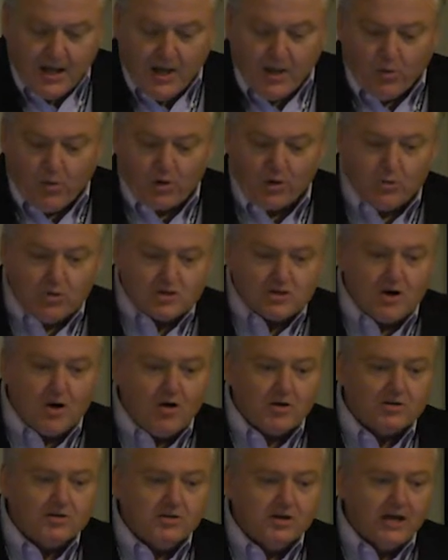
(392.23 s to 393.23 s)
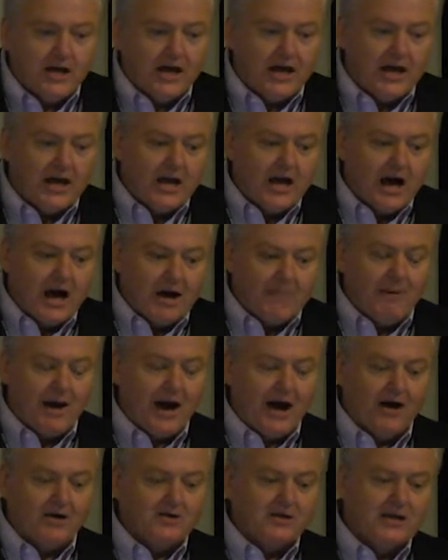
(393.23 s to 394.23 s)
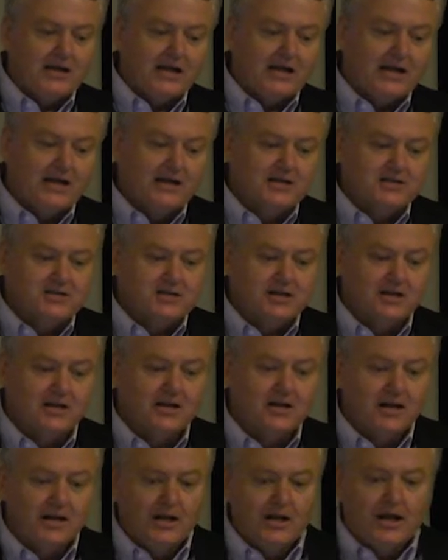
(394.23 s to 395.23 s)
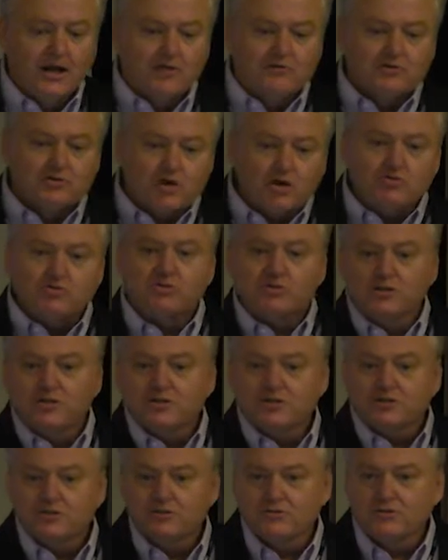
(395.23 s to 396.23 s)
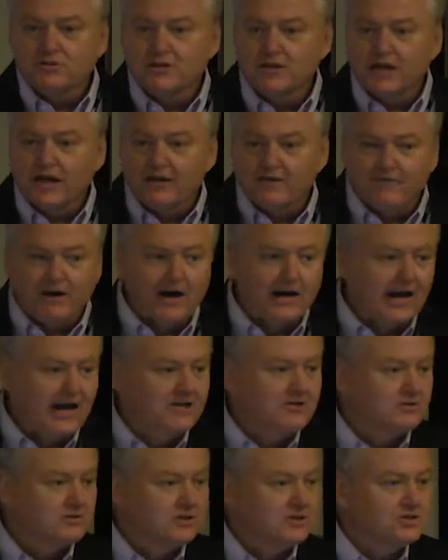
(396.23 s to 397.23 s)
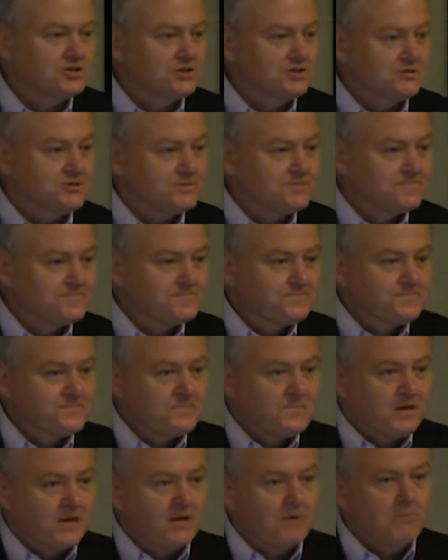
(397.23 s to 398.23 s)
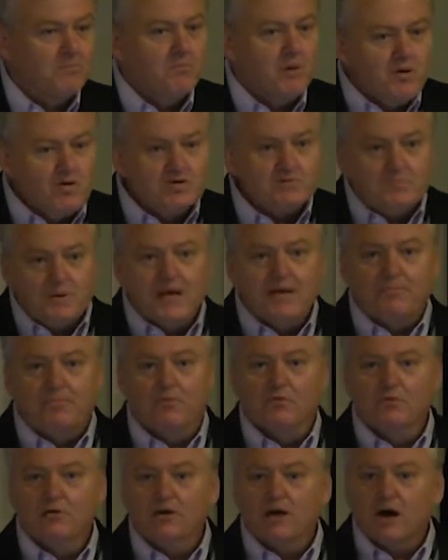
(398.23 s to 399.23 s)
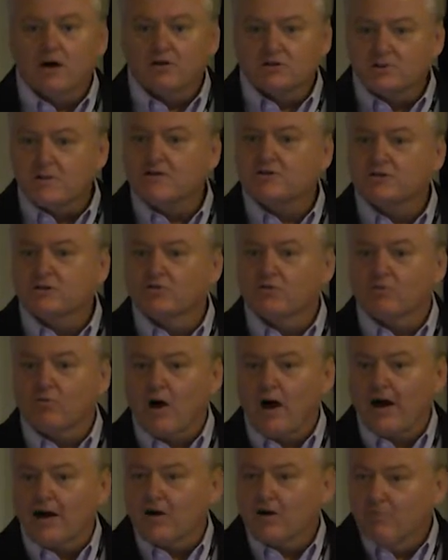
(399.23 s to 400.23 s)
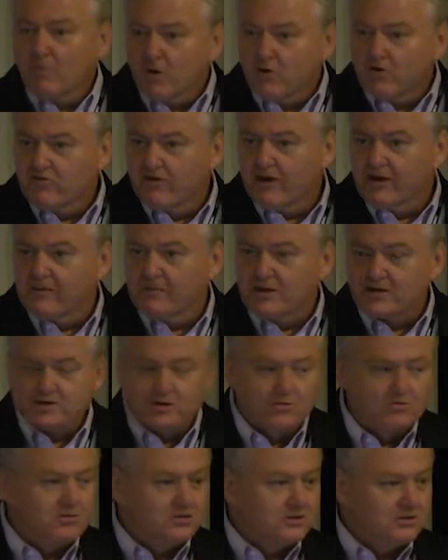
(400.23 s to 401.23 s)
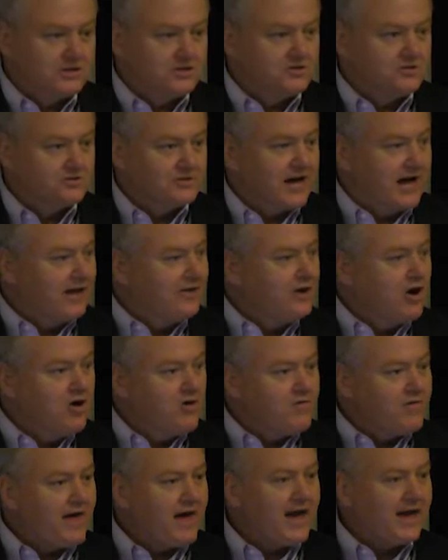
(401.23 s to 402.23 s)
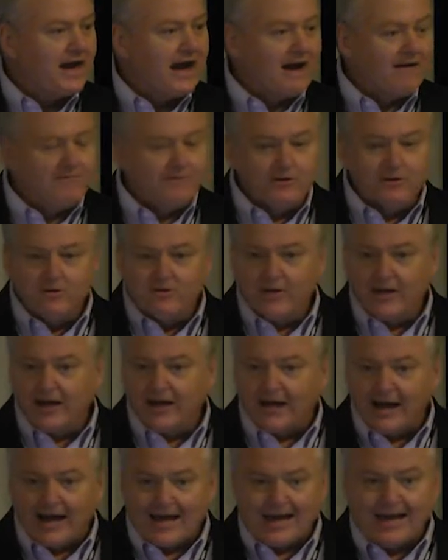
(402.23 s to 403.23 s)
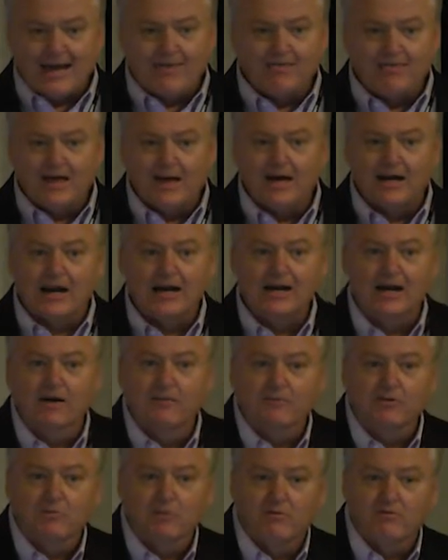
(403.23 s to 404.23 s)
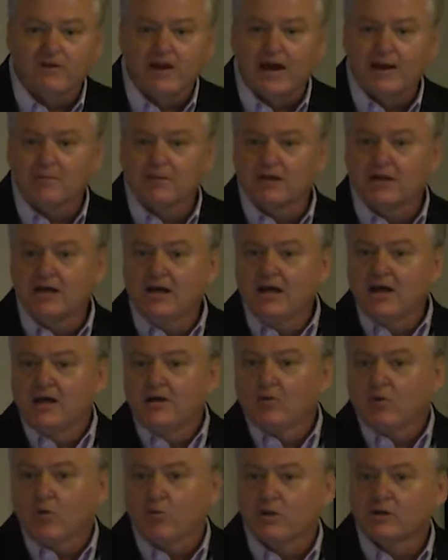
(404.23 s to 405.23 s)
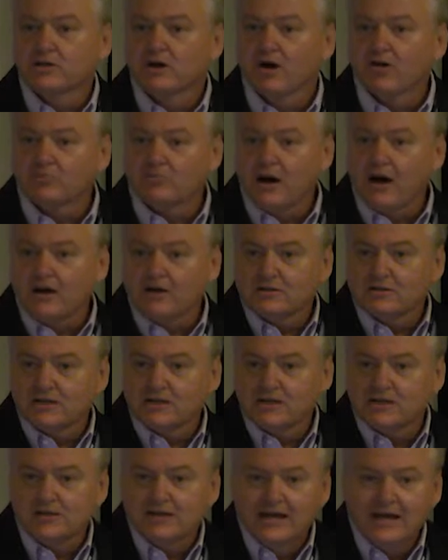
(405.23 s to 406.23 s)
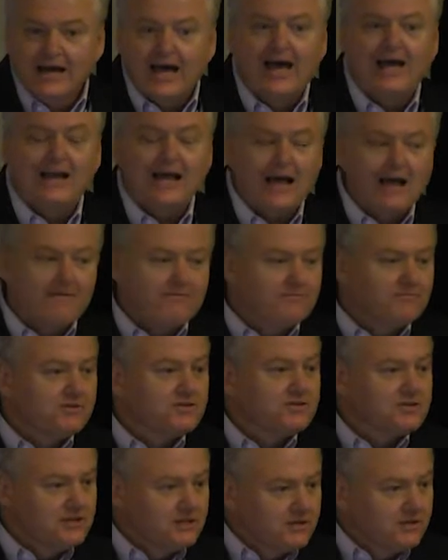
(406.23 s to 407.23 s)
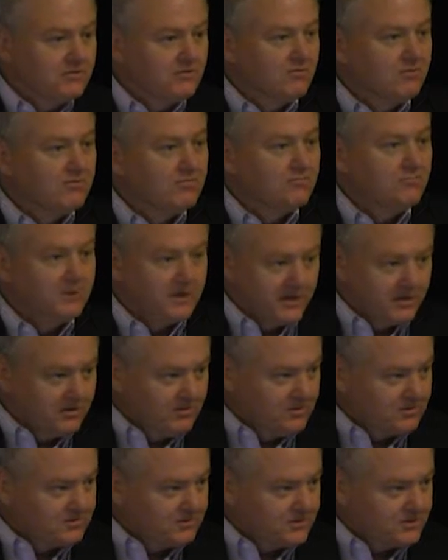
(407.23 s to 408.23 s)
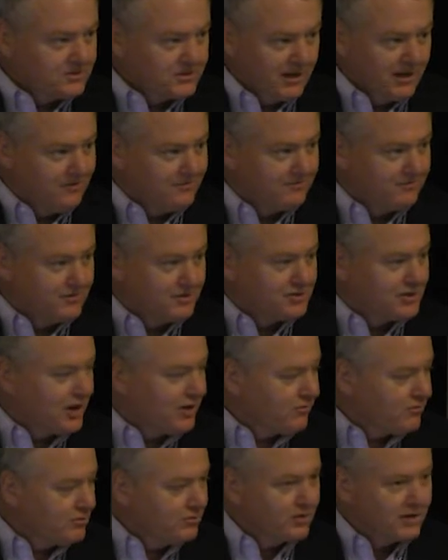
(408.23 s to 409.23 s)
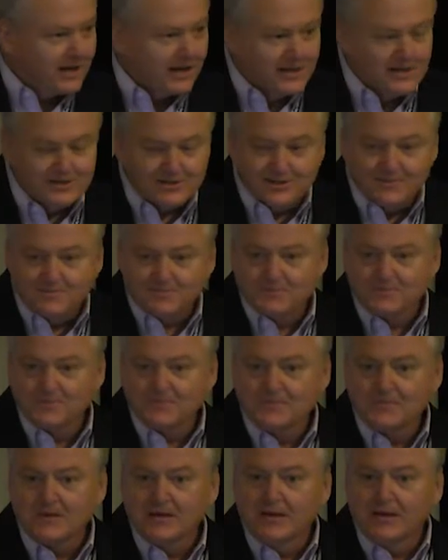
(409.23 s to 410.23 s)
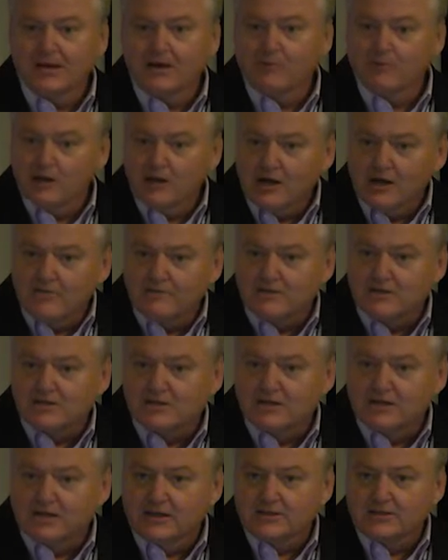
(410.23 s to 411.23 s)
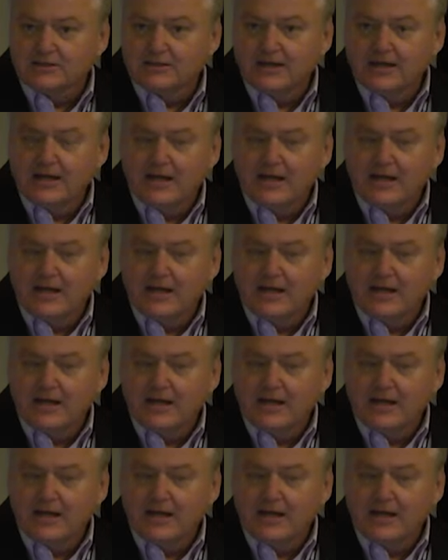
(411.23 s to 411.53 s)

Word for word: What I want to talk to today about is social issues and financial issues. Most people, especially on the right, are motivated by social issues. I know that, I feel that, I get that. I come from a family where we talk politics at every single meal. There's not, there's not a rule against it. And we love these things.